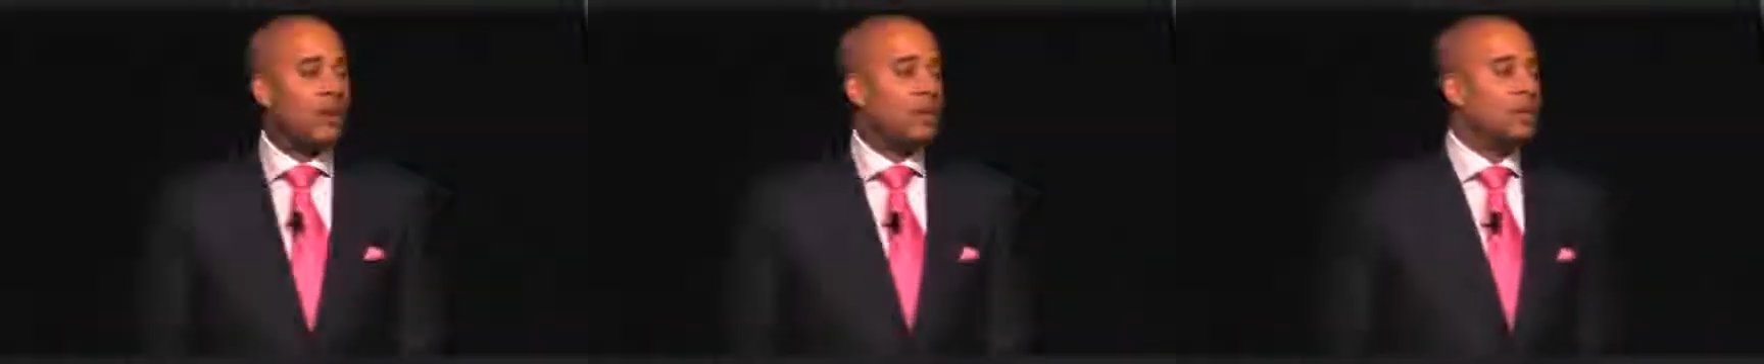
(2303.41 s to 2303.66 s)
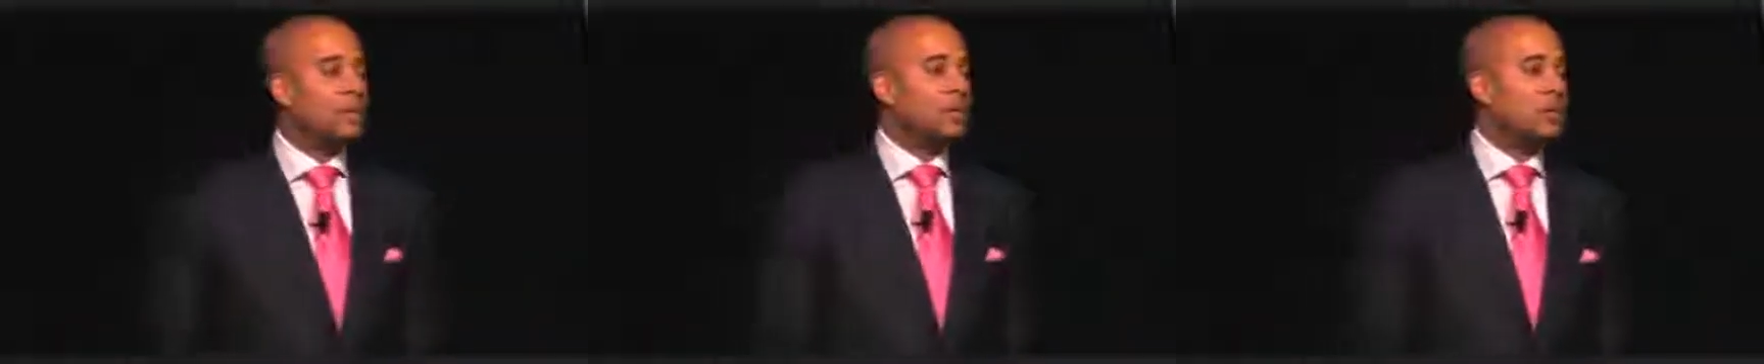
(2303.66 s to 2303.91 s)
have
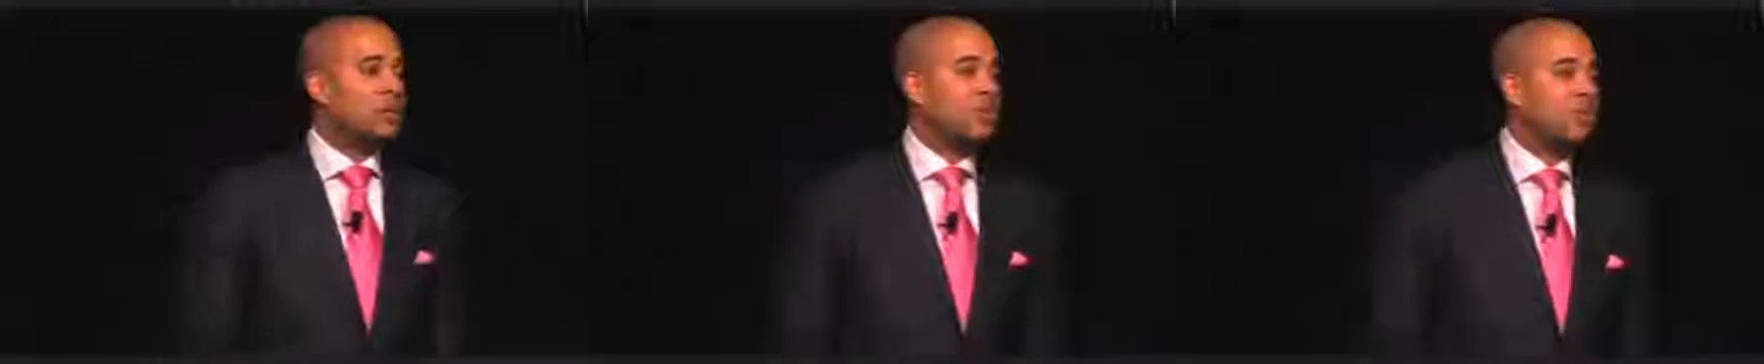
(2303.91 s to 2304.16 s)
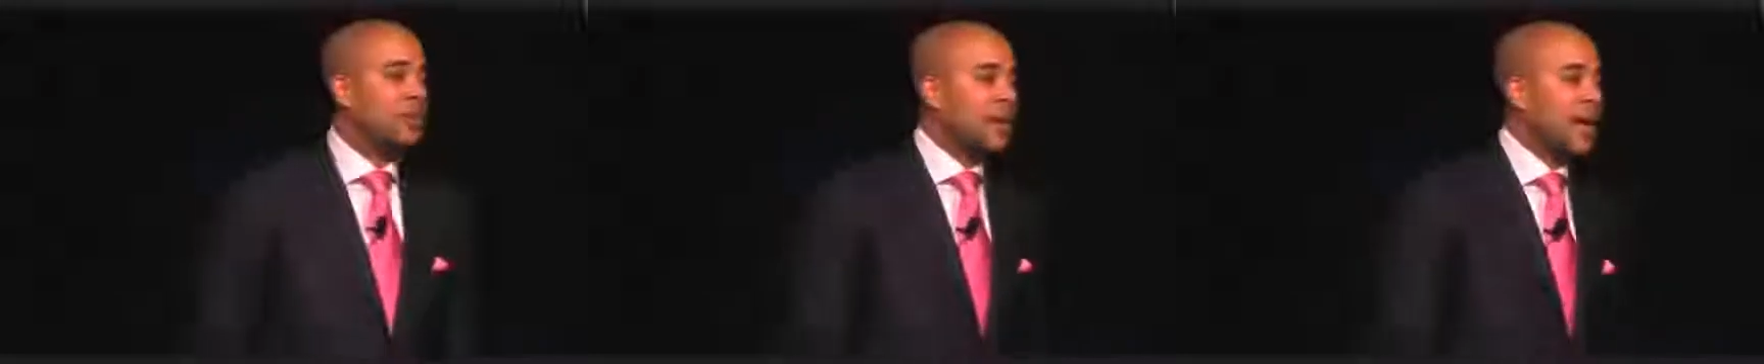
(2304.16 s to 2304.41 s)
hit the
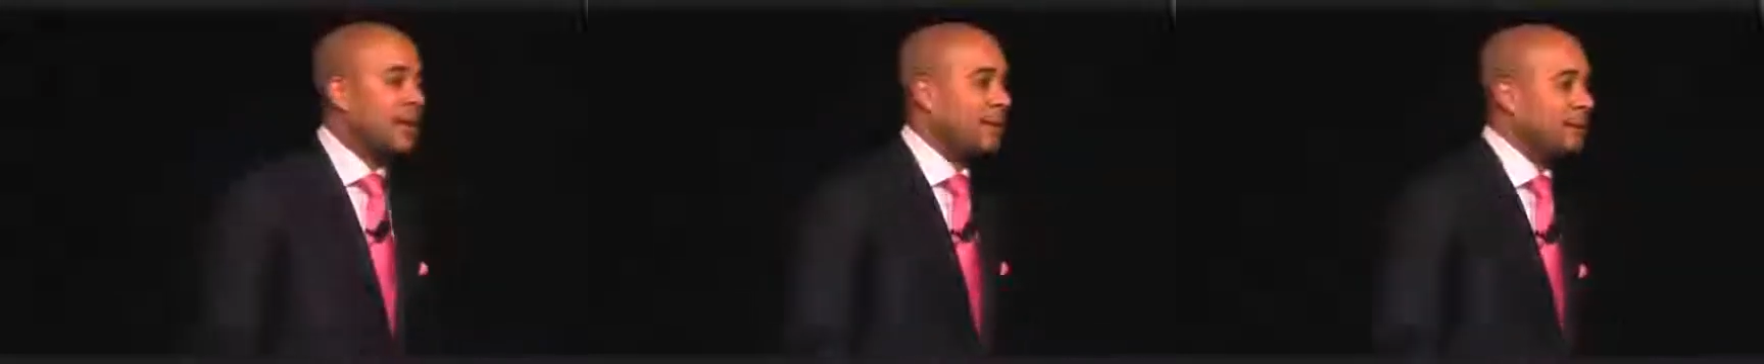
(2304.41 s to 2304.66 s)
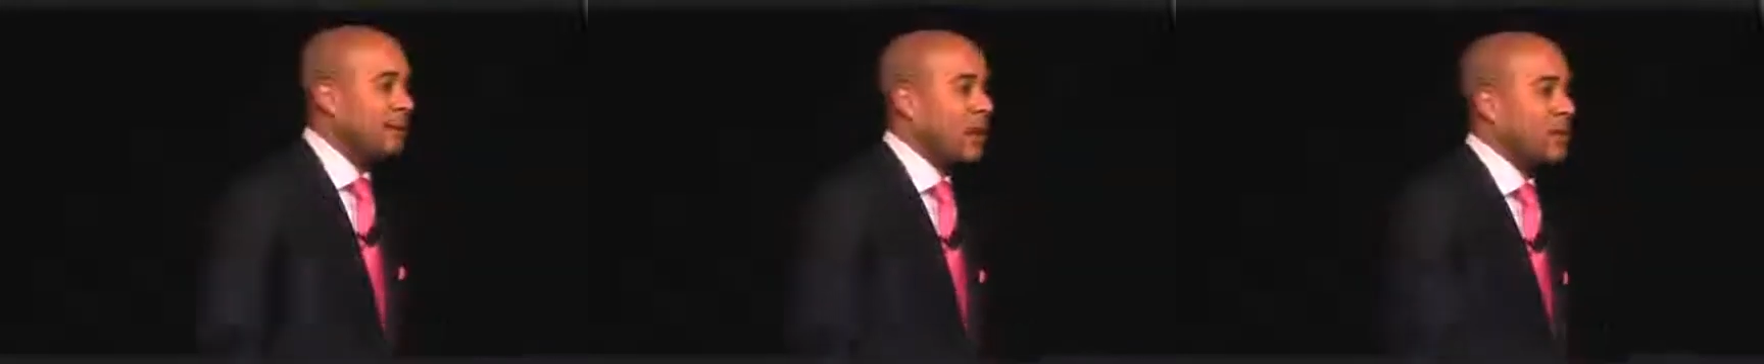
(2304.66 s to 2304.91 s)
position of
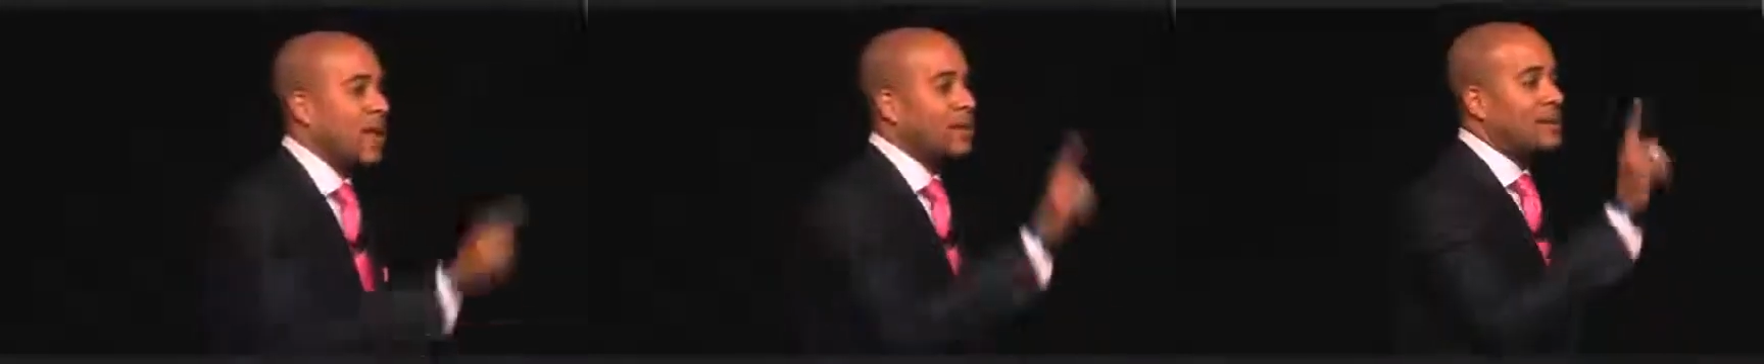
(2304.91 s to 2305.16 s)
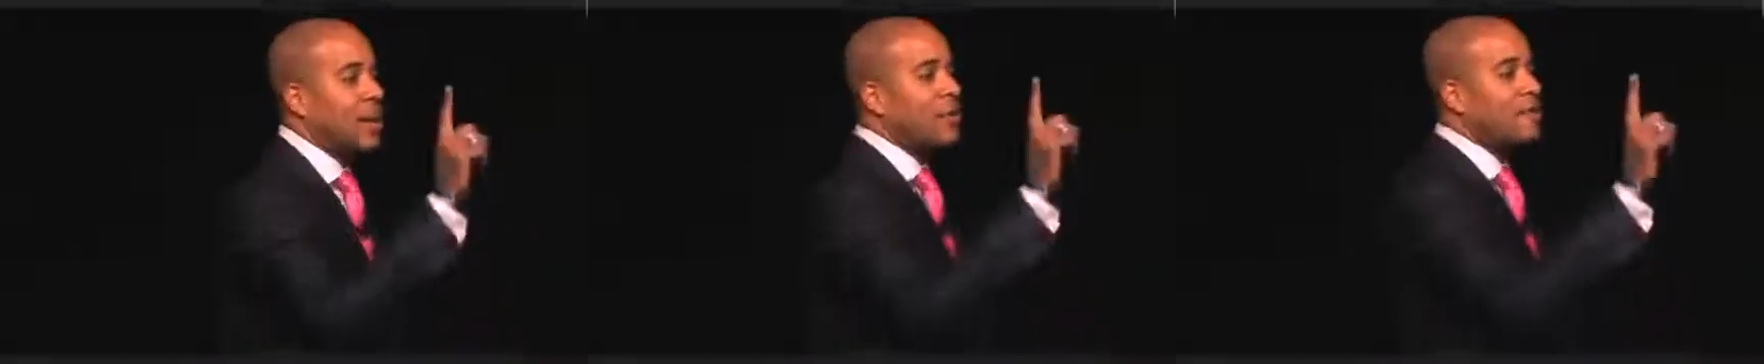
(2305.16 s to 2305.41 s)
executive trainer.
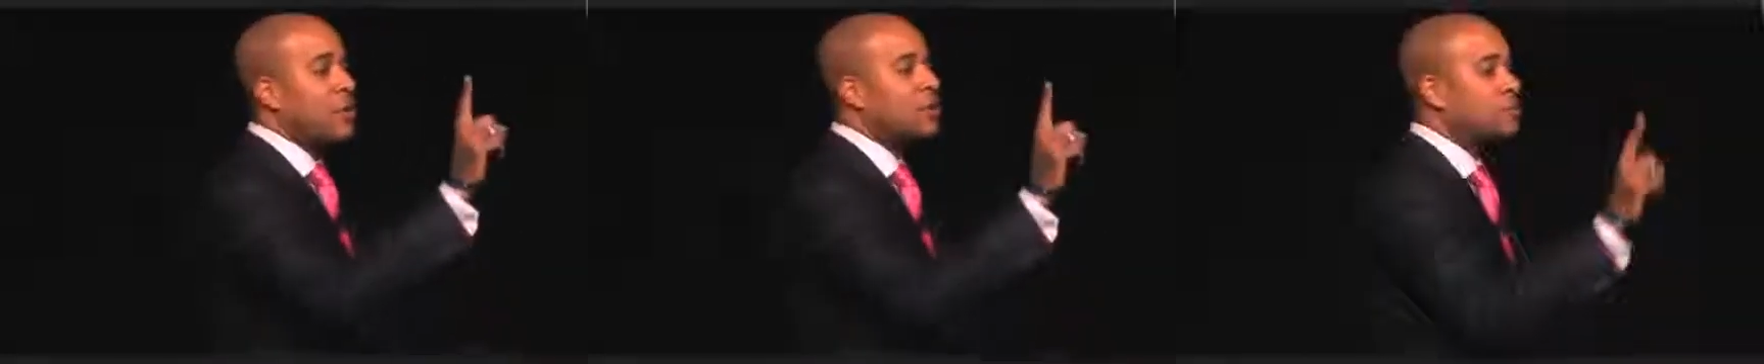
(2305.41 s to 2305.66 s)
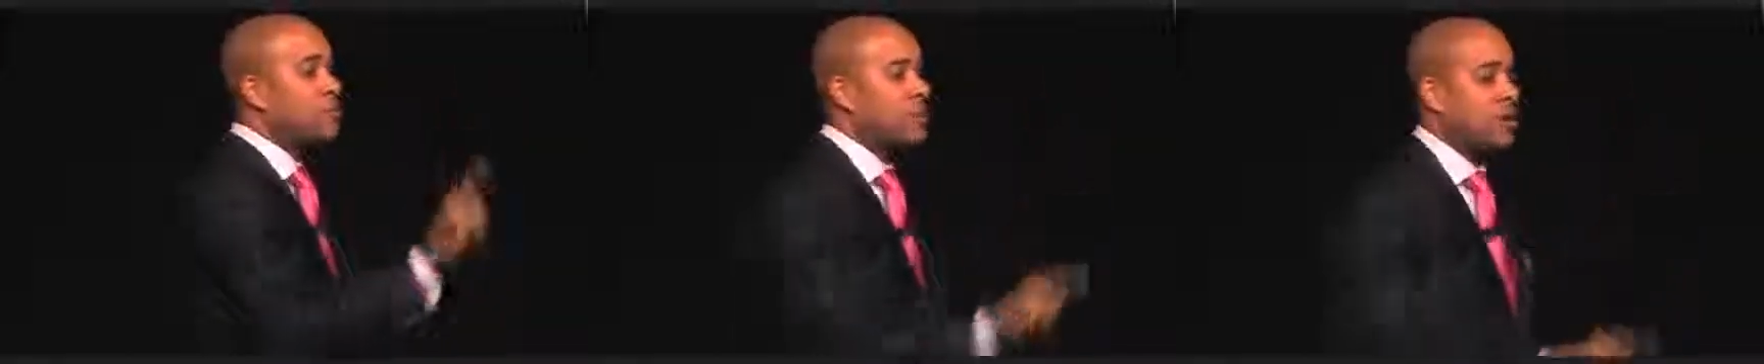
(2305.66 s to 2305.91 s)
That's our
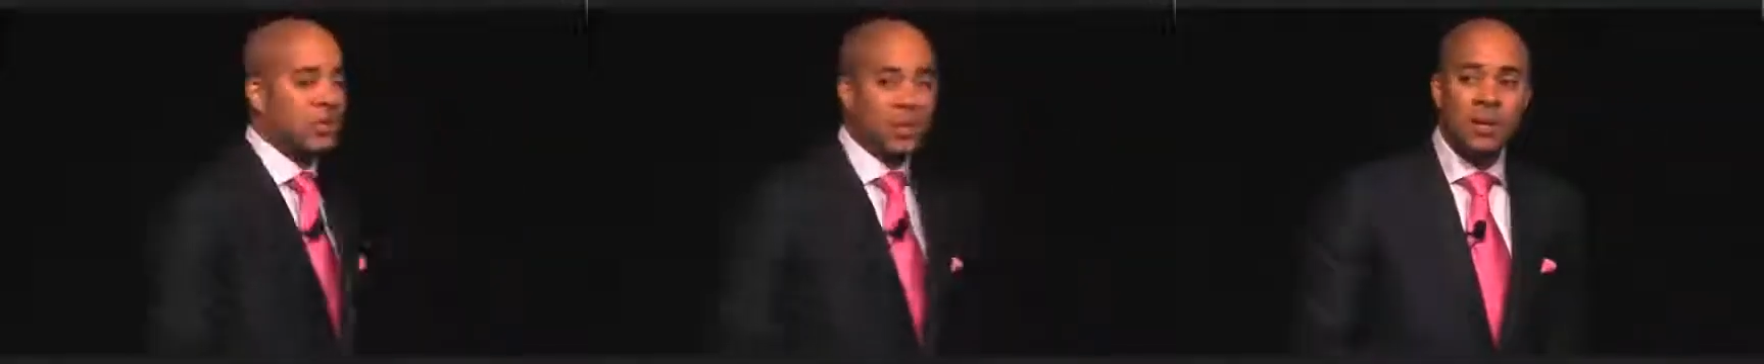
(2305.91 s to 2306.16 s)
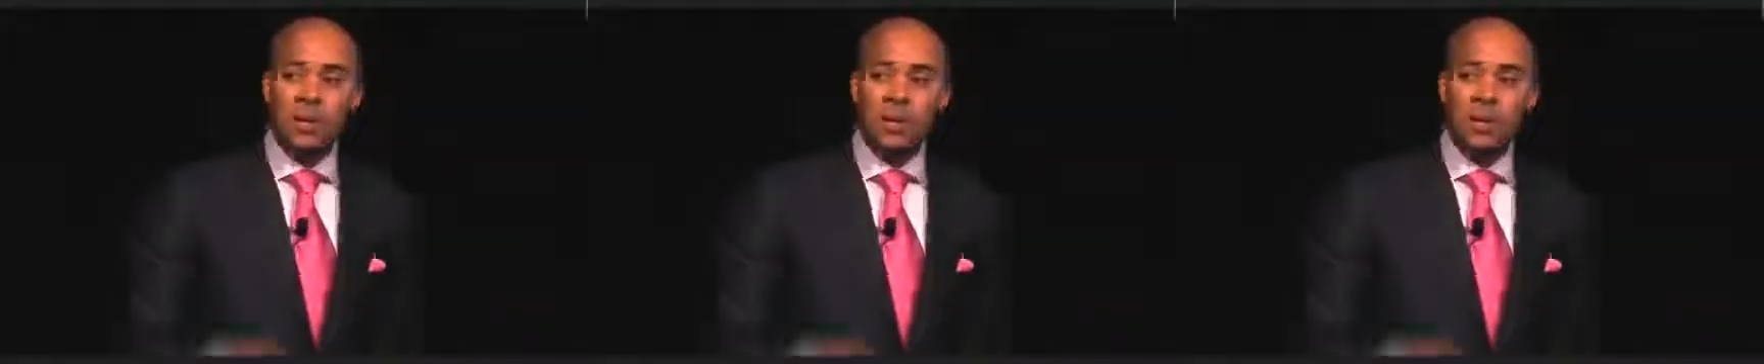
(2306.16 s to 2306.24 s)
first position.